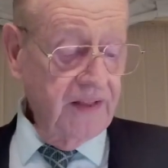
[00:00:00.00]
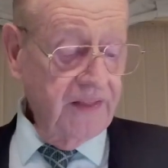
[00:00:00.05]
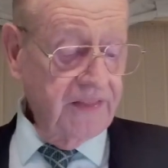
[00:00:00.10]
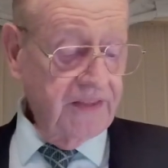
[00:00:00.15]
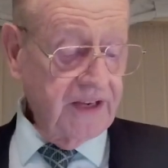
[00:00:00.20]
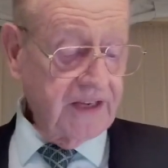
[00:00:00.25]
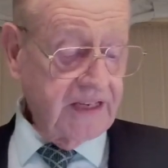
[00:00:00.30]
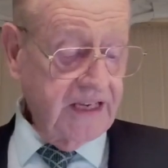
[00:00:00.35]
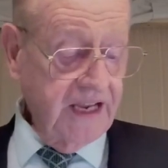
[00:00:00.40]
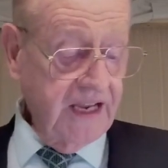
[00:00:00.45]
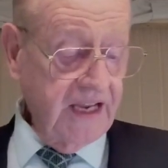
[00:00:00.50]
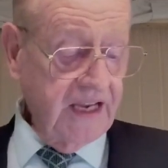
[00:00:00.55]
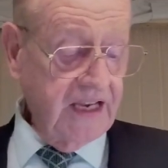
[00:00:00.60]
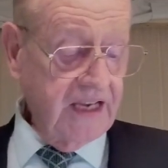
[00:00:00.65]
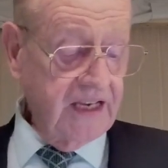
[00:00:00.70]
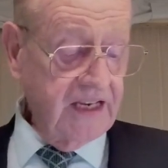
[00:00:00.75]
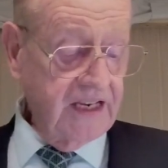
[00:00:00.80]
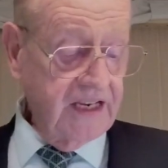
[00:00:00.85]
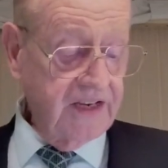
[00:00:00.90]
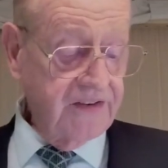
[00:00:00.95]
The
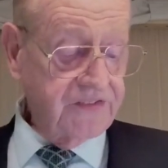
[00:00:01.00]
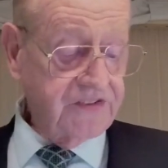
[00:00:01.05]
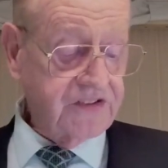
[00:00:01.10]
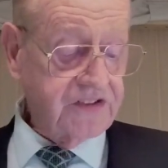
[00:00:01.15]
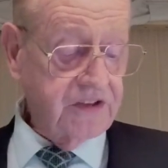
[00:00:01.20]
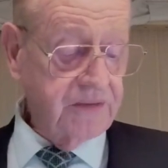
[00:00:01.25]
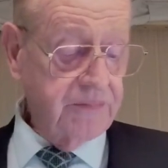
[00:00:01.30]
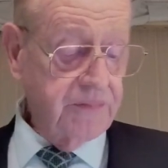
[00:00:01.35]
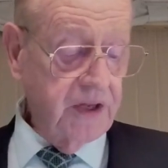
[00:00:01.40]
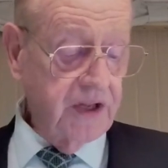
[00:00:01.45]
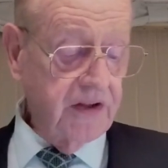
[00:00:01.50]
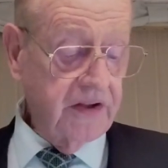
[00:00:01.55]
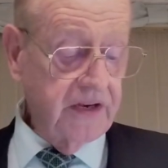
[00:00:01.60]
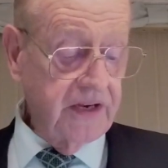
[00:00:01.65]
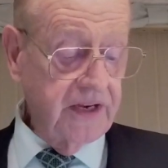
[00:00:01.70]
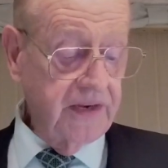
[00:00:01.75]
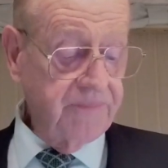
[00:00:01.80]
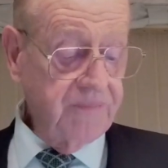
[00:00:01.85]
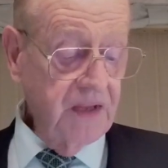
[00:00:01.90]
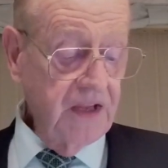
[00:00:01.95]
king gives
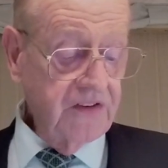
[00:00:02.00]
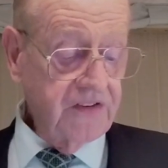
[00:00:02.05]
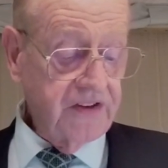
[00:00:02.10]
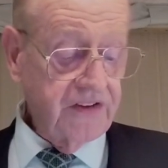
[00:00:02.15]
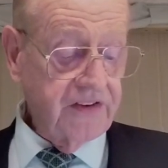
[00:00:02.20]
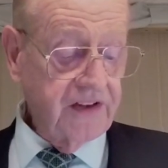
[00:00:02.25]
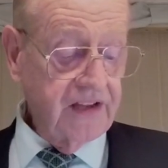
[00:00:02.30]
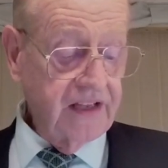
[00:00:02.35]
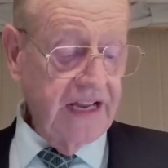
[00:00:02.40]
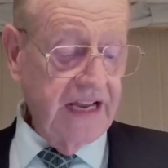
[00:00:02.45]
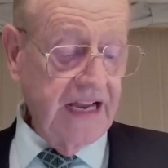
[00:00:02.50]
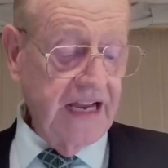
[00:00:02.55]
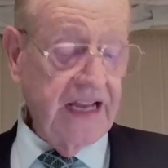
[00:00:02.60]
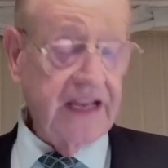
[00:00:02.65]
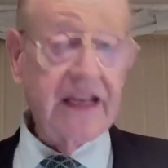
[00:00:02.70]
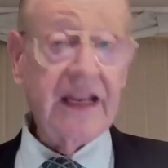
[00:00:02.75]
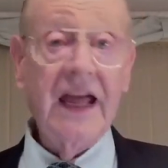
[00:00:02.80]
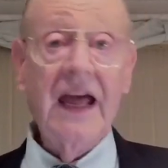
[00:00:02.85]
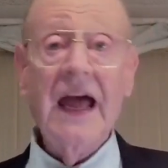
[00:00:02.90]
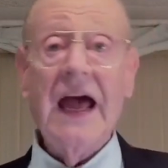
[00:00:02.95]
stability to the
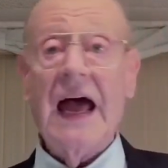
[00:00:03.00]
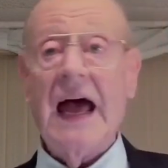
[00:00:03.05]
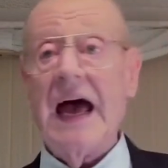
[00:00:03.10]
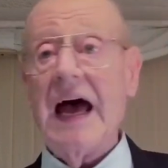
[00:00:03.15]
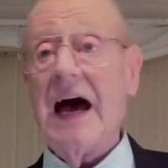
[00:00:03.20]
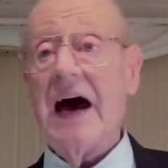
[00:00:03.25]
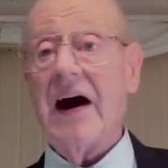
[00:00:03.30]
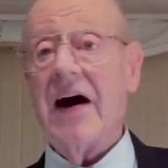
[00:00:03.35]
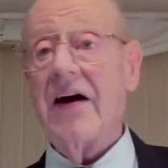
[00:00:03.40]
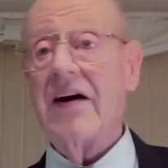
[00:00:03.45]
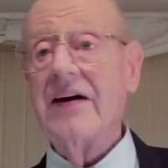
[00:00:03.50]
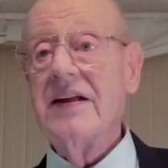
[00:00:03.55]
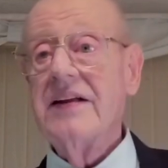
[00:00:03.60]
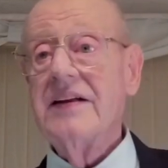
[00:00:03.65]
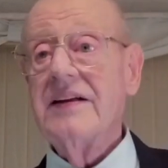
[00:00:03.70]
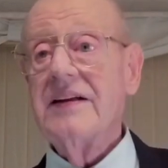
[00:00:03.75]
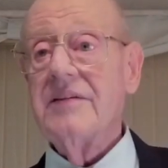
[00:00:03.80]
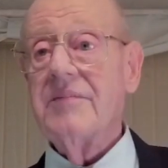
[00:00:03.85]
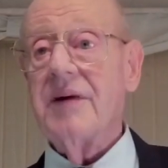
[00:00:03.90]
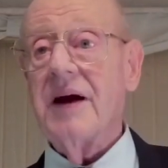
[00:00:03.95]
land. How?
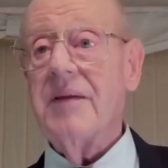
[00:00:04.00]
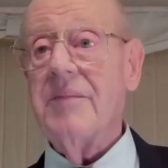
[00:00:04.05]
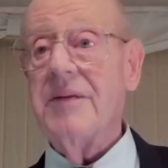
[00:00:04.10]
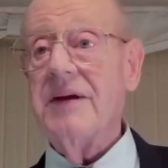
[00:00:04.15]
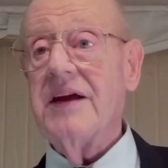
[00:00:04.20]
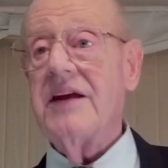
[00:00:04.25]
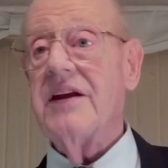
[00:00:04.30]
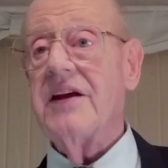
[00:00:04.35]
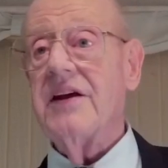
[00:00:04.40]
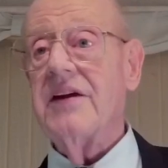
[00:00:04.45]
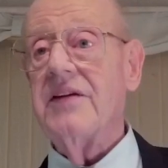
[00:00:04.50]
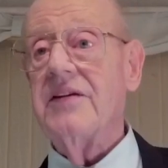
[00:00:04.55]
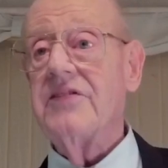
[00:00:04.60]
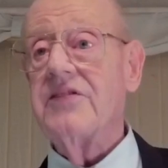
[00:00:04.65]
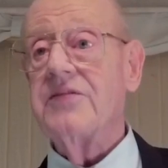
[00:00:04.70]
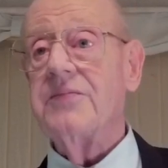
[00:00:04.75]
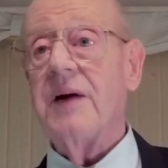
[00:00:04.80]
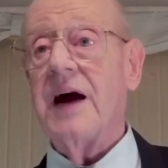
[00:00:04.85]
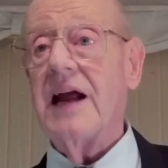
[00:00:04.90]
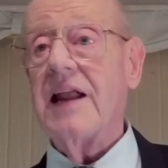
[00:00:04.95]
by being a
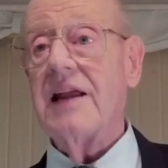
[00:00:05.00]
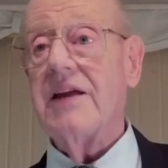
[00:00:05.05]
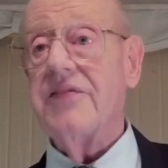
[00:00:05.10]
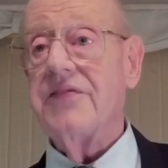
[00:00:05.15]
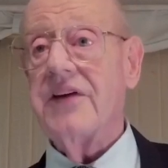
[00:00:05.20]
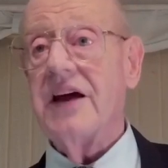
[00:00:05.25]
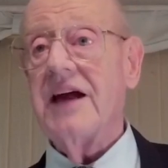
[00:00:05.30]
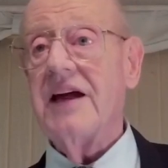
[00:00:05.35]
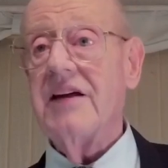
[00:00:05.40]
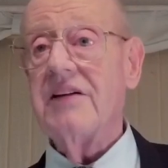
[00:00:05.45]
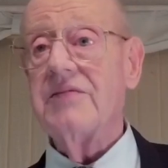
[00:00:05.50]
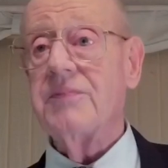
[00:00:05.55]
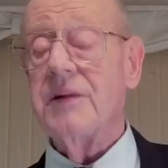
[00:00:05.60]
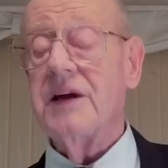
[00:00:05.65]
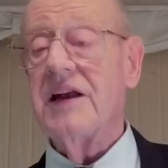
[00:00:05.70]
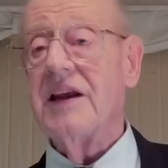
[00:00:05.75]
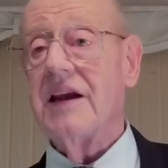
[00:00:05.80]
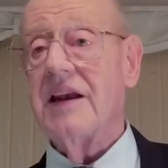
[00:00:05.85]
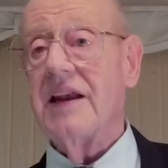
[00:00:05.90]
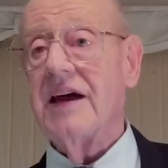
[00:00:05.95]
smiley face,
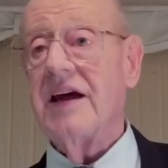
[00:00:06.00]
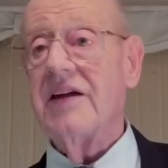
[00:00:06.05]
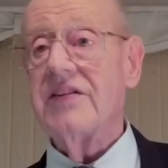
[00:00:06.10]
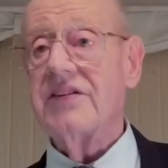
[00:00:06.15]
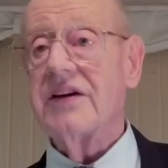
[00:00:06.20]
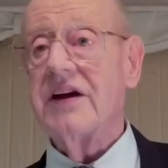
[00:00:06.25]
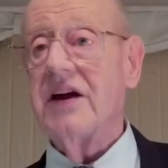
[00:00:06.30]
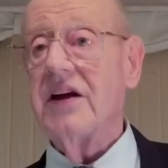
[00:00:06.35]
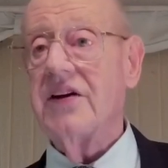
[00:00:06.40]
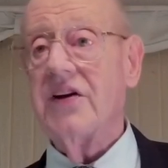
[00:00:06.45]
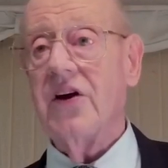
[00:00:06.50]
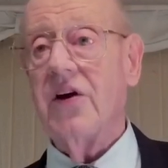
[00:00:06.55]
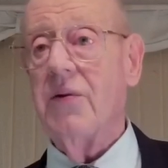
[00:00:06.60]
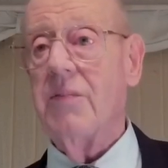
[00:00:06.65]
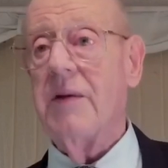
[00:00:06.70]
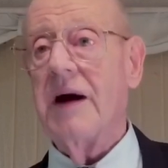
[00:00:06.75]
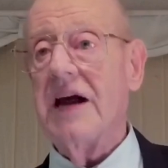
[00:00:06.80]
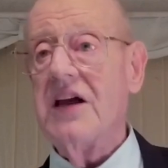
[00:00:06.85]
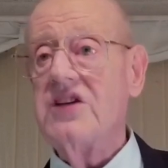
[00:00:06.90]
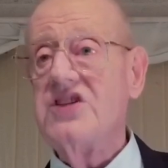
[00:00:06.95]
being a nice guy. No,
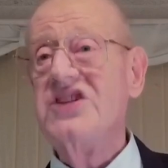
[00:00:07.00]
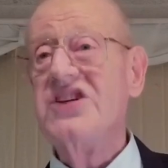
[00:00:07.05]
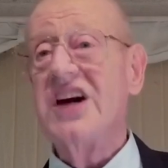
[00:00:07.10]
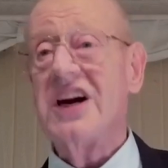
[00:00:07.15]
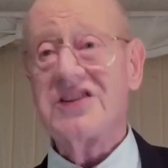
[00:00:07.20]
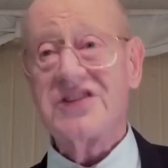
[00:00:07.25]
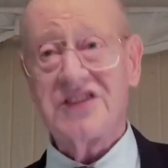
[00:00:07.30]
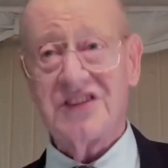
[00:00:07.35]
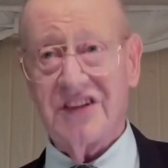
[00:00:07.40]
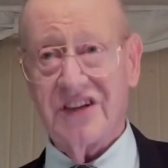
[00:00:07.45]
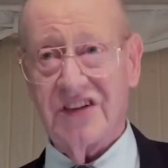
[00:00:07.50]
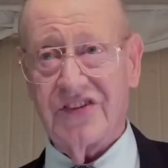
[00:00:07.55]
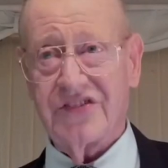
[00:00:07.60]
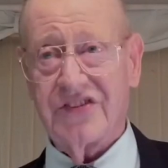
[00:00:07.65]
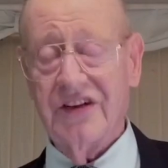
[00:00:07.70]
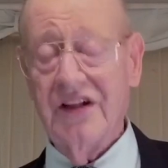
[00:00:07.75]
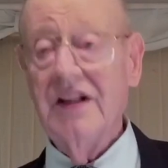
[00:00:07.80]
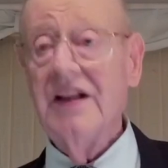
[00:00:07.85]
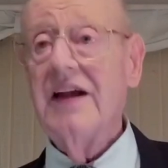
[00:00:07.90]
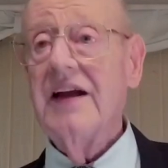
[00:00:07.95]
by
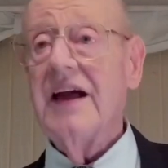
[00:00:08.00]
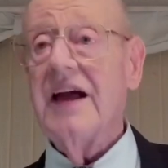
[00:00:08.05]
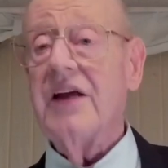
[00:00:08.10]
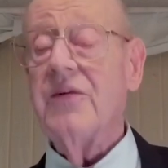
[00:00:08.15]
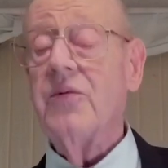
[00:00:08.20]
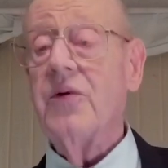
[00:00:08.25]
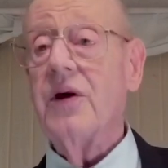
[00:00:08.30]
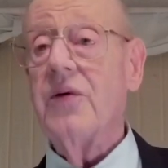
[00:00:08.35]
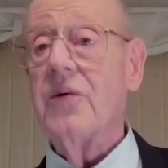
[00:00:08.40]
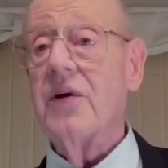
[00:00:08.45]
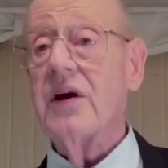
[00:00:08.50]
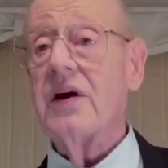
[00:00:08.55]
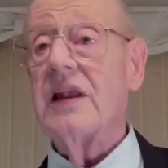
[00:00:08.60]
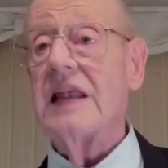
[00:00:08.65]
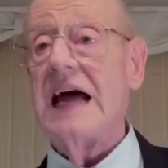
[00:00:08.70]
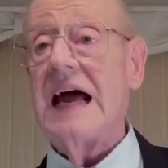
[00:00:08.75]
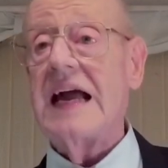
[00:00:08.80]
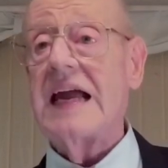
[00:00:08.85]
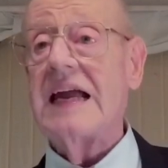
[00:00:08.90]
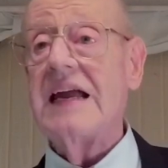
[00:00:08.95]
justice. And what we're
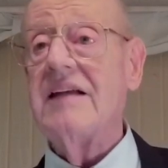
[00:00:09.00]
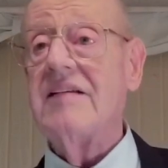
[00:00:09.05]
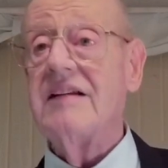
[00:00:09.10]
lacking